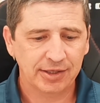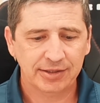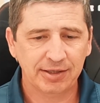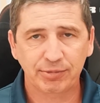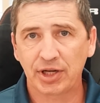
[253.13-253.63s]

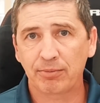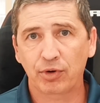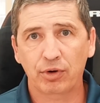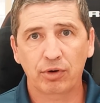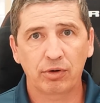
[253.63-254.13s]

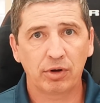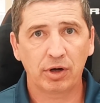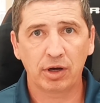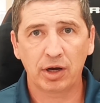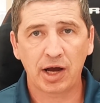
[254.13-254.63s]
September,
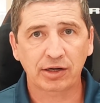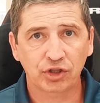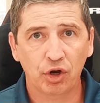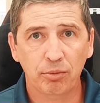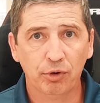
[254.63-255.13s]

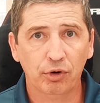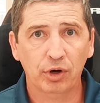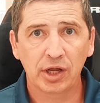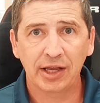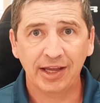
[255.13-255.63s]

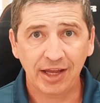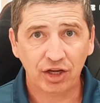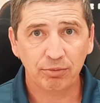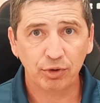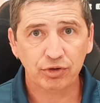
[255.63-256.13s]
October
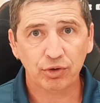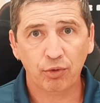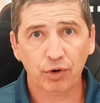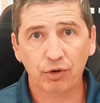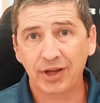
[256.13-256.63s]
EcoBoost
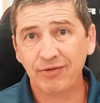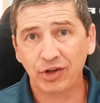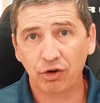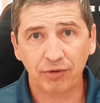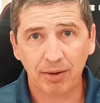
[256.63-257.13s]
order,
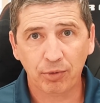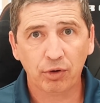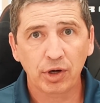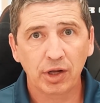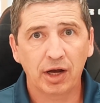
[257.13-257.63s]
even November,